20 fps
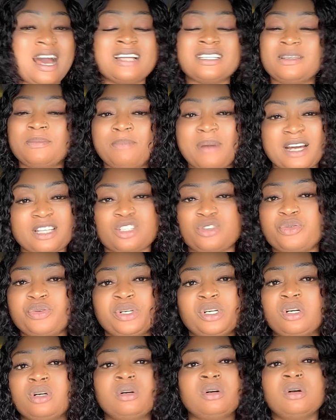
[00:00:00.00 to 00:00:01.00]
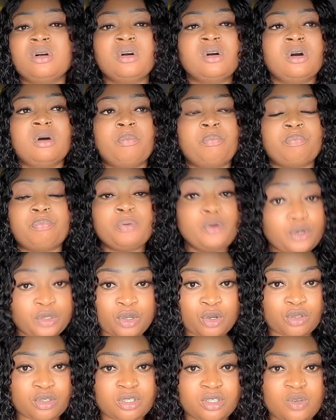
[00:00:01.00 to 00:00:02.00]
antibacterial
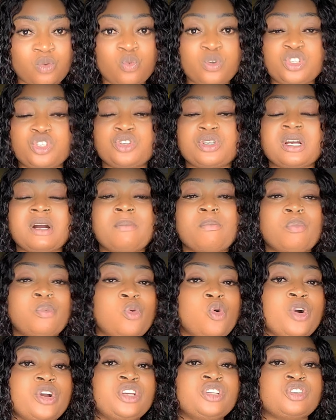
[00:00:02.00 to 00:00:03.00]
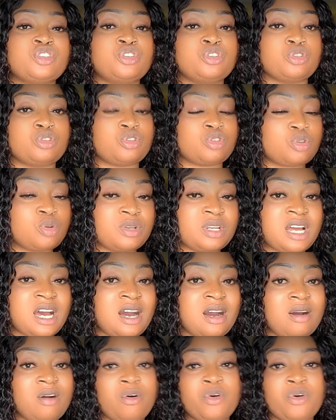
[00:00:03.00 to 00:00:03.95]
products in which you can pour into your toner